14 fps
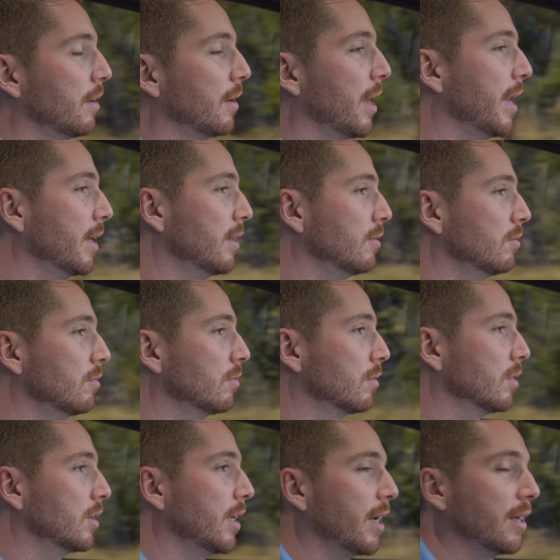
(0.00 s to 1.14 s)

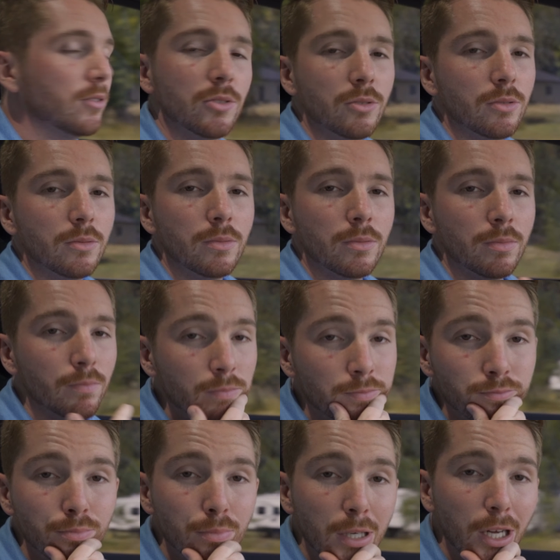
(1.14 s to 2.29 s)
And the answer is
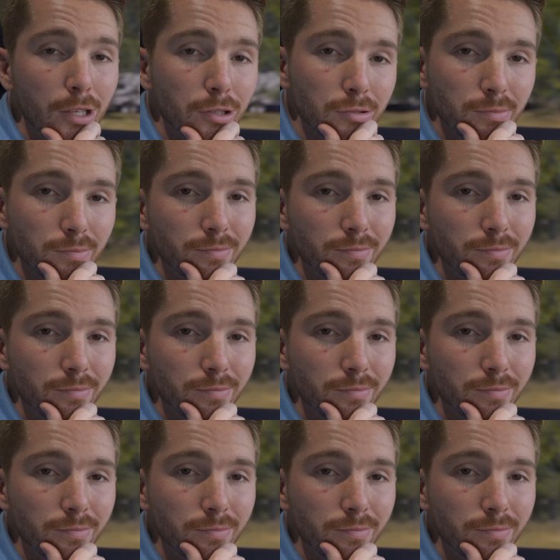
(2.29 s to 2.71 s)
because.